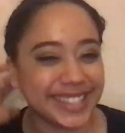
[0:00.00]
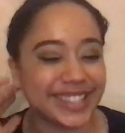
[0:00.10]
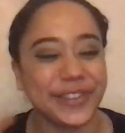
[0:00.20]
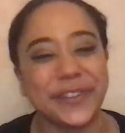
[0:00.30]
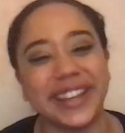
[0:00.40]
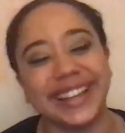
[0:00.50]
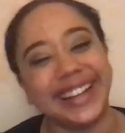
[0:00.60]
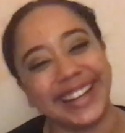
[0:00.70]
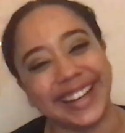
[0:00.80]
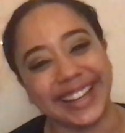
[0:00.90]
going
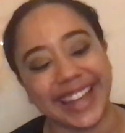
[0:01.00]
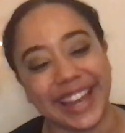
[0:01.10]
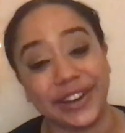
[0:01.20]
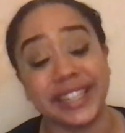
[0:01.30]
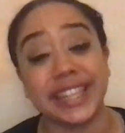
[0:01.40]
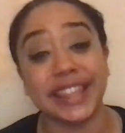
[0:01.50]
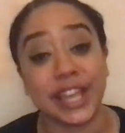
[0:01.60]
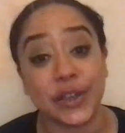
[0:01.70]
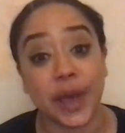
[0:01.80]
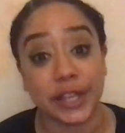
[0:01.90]
on, Aries? And
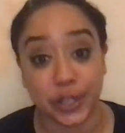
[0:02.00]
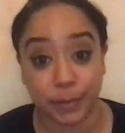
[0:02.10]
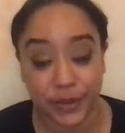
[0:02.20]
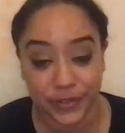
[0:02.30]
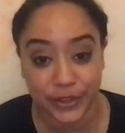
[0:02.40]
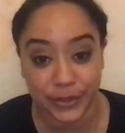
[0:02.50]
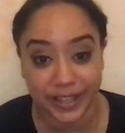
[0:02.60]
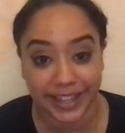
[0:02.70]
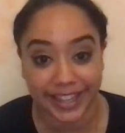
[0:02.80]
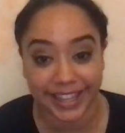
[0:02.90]
thank you guys so much for tuning
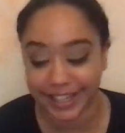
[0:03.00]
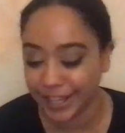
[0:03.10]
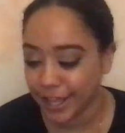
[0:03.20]
in.